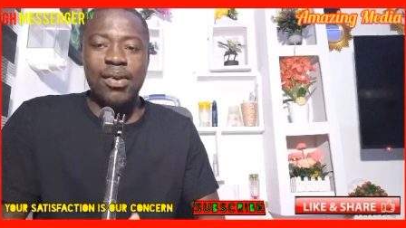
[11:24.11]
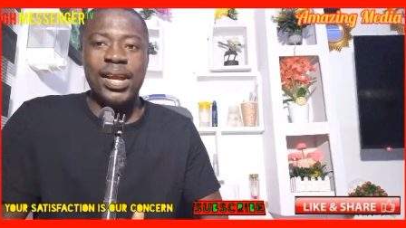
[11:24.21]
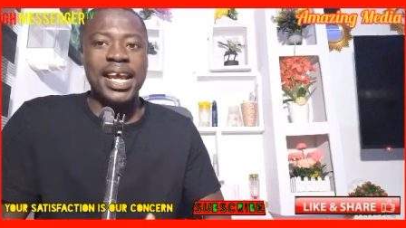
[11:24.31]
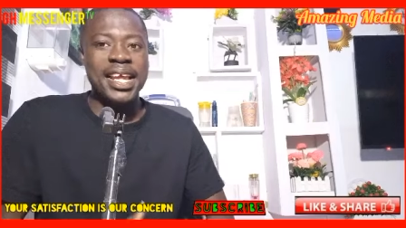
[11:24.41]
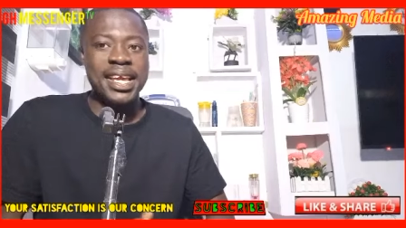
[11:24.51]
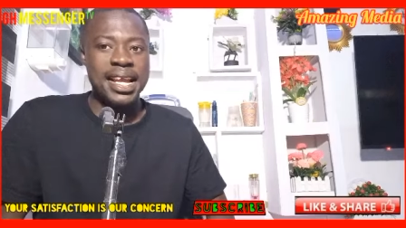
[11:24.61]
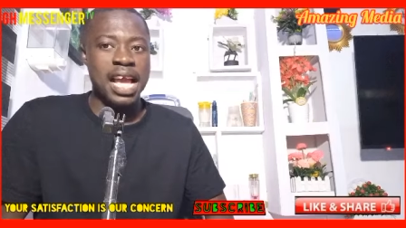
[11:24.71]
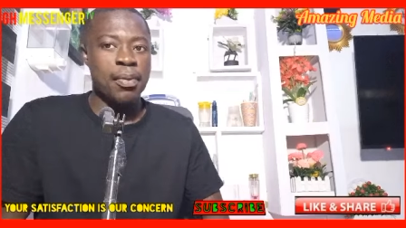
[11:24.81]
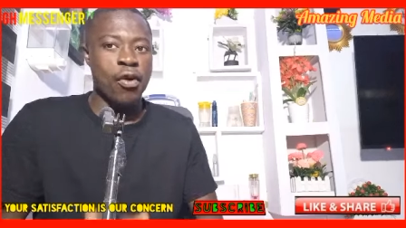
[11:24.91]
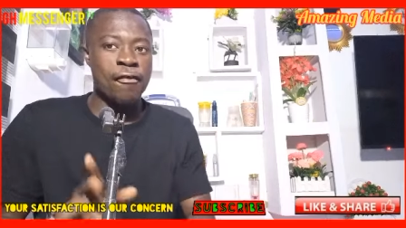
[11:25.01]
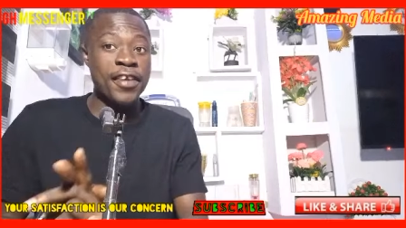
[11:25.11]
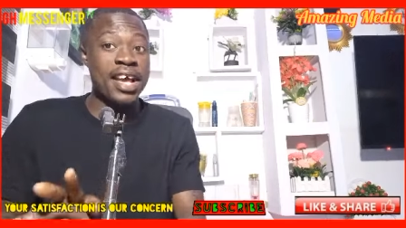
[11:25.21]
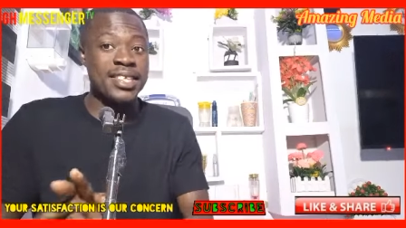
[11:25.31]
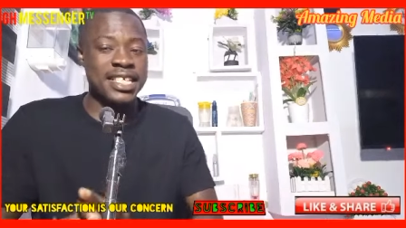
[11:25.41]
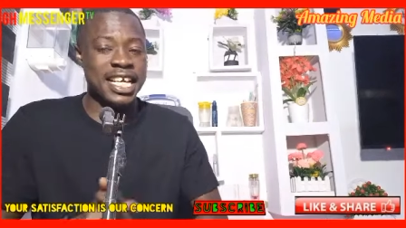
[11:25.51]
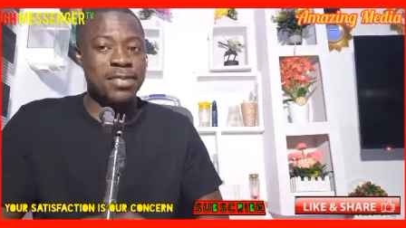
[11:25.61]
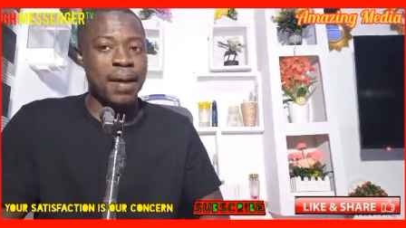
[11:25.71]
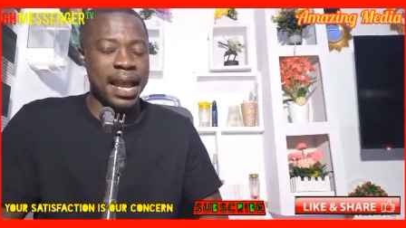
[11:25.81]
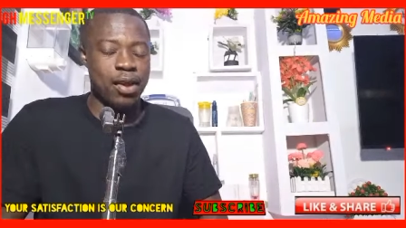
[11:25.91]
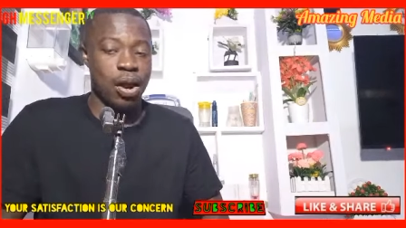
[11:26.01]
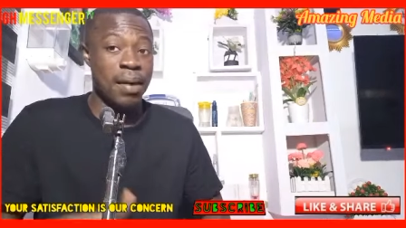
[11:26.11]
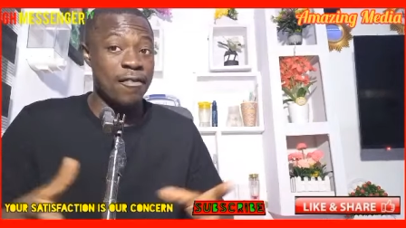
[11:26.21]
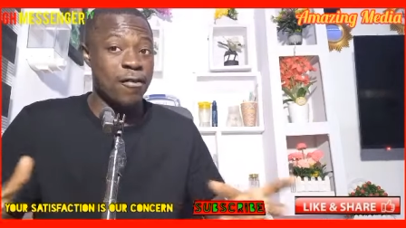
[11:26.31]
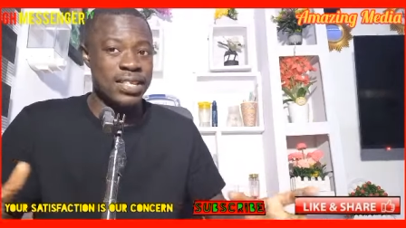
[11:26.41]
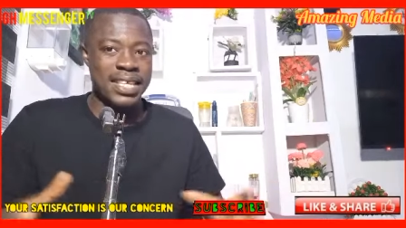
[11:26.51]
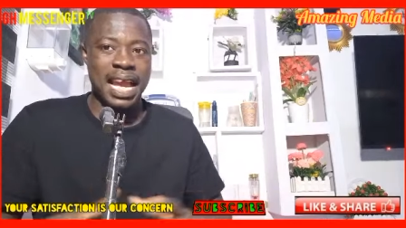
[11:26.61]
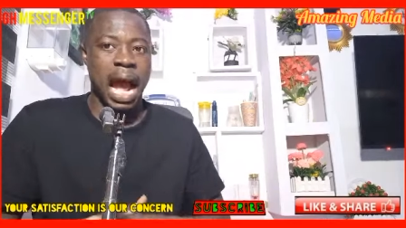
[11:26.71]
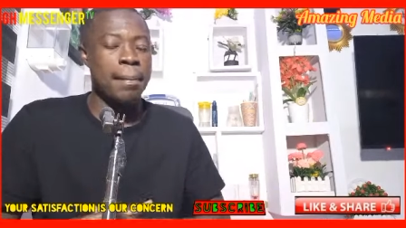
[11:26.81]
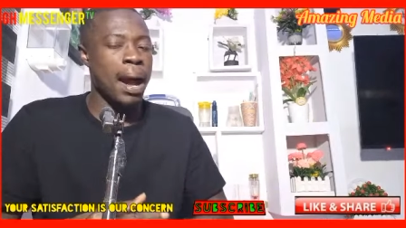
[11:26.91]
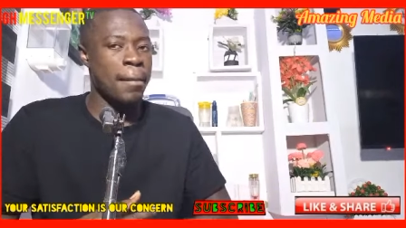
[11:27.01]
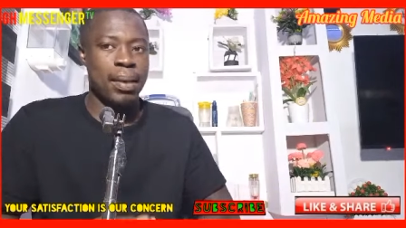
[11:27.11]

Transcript: no ye ni ye dia because free S H S ba ye no manfo se ama